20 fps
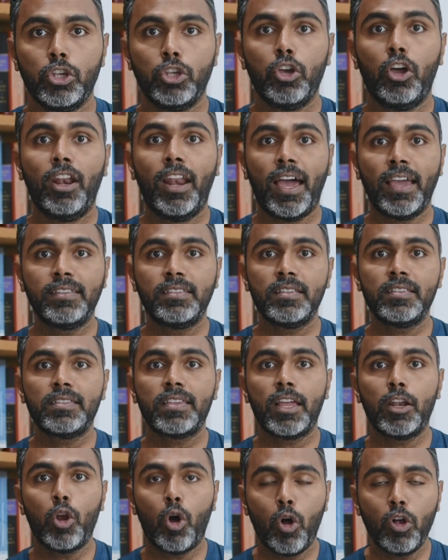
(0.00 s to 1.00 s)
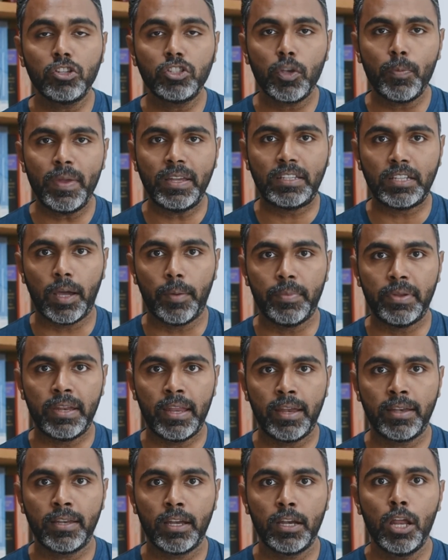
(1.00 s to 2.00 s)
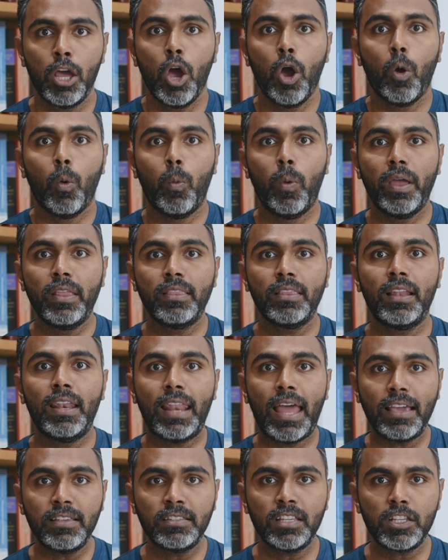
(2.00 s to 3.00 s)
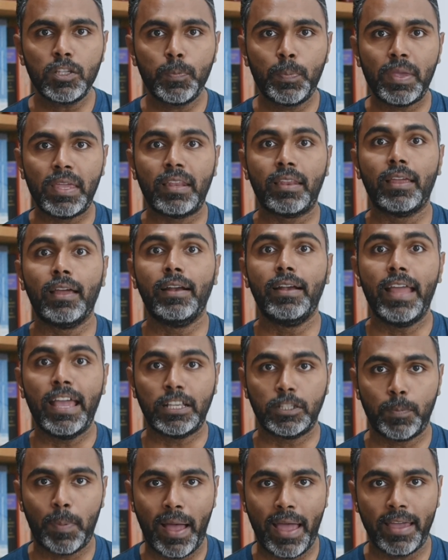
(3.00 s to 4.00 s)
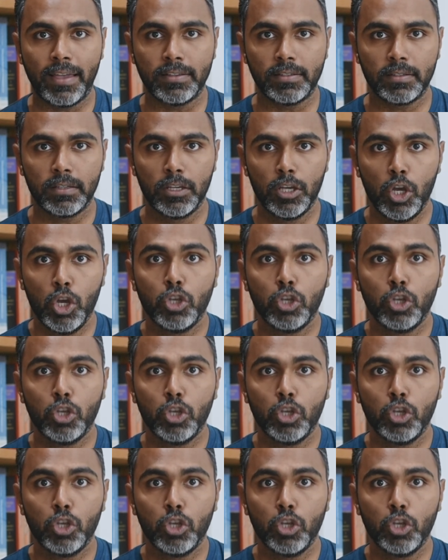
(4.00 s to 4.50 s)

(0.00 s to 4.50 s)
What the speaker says: Your license can also be terminated when the license period expires.